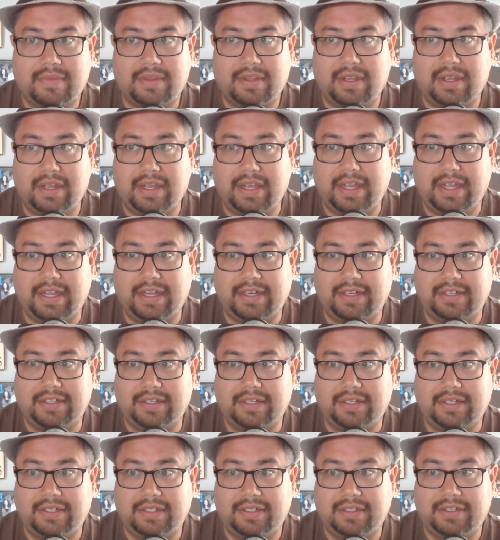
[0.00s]
and uh,
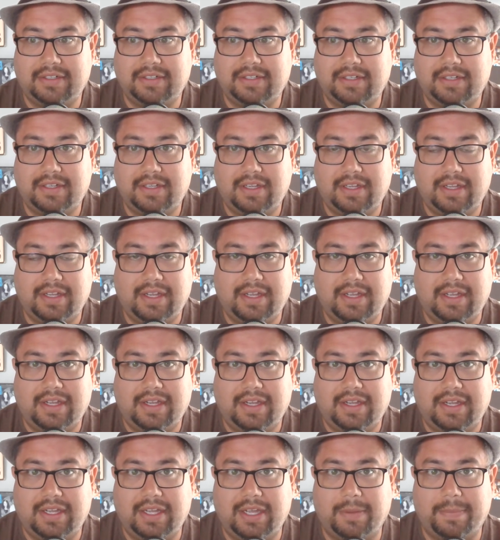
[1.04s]

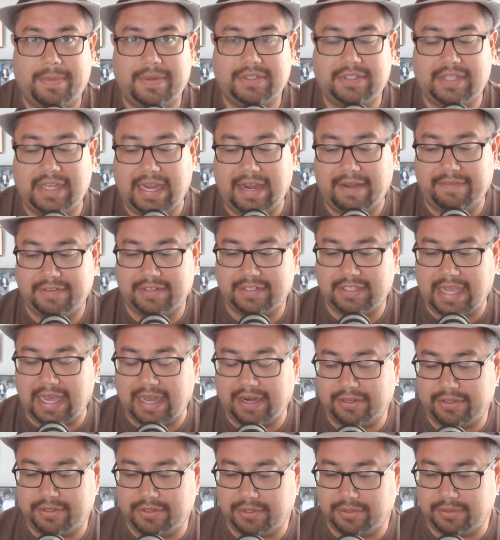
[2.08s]
help us to have this
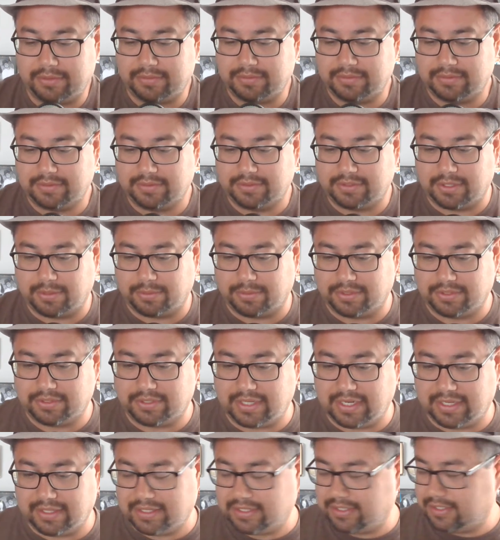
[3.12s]
attitude. So we'll sing this